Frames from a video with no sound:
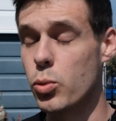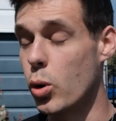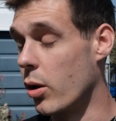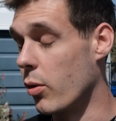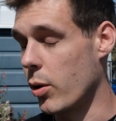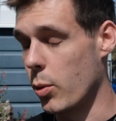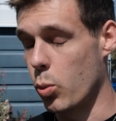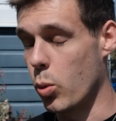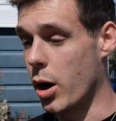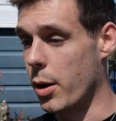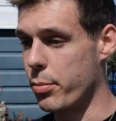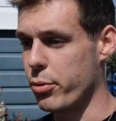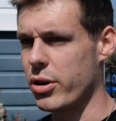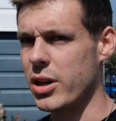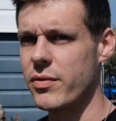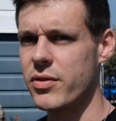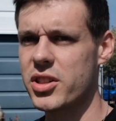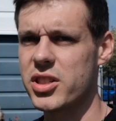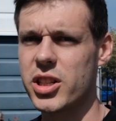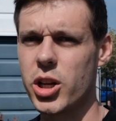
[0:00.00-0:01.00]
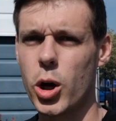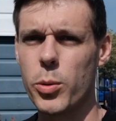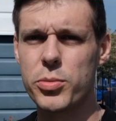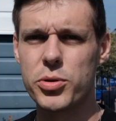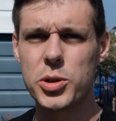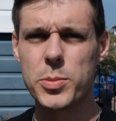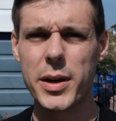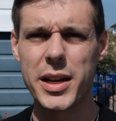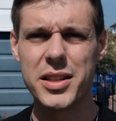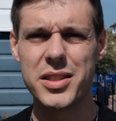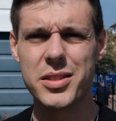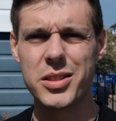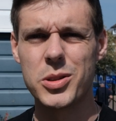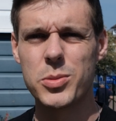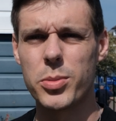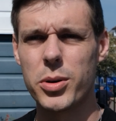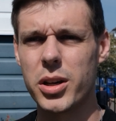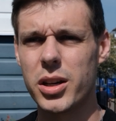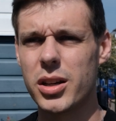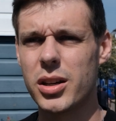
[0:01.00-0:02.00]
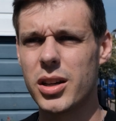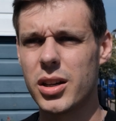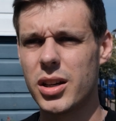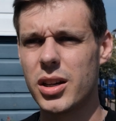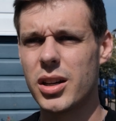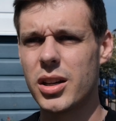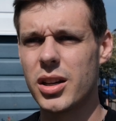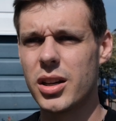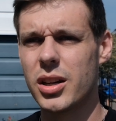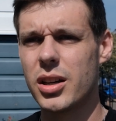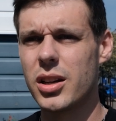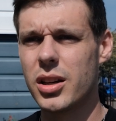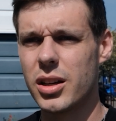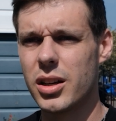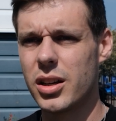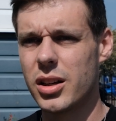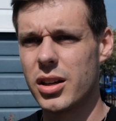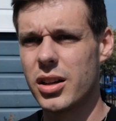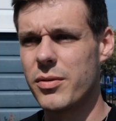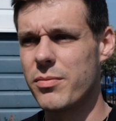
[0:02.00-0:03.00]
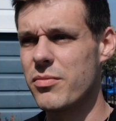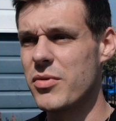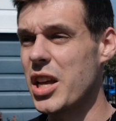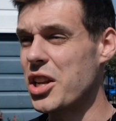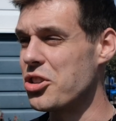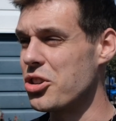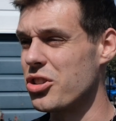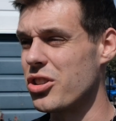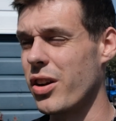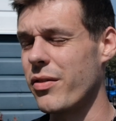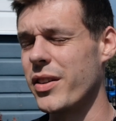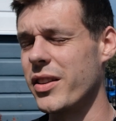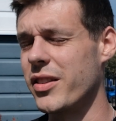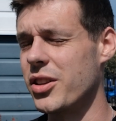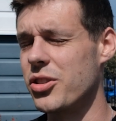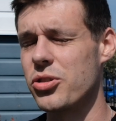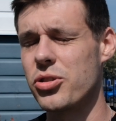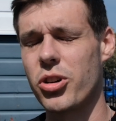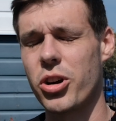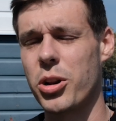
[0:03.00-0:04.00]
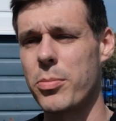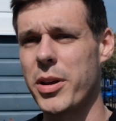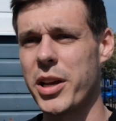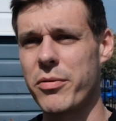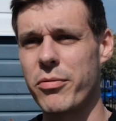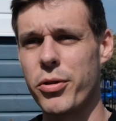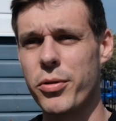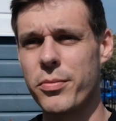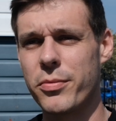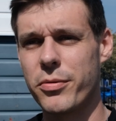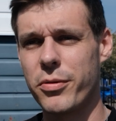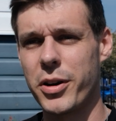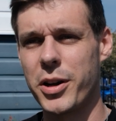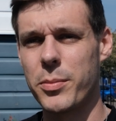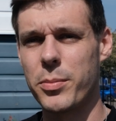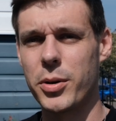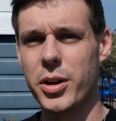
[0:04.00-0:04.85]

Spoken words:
Well, they were previously open spaces, but I think they're just trying to make room for it.